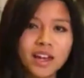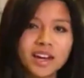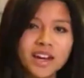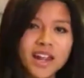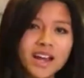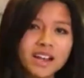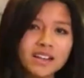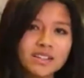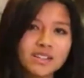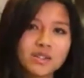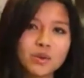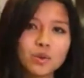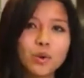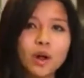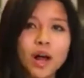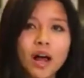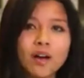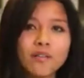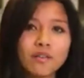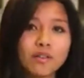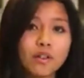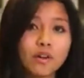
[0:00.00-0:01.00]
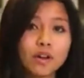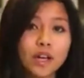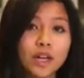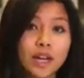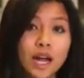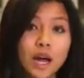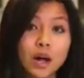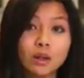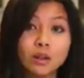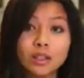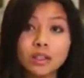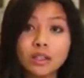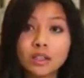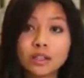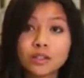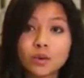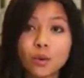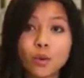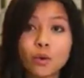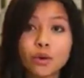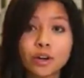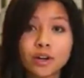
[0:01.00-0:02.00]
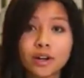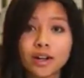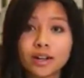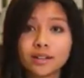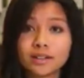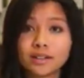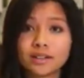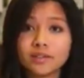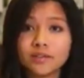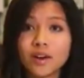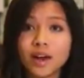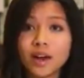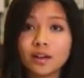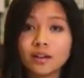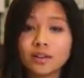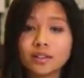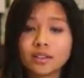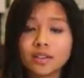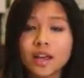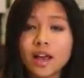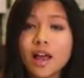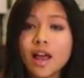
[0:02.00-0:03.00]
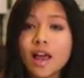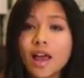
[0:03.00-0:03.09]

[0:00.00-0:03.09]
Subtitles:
Next, we'll have a look at how Linux organizes files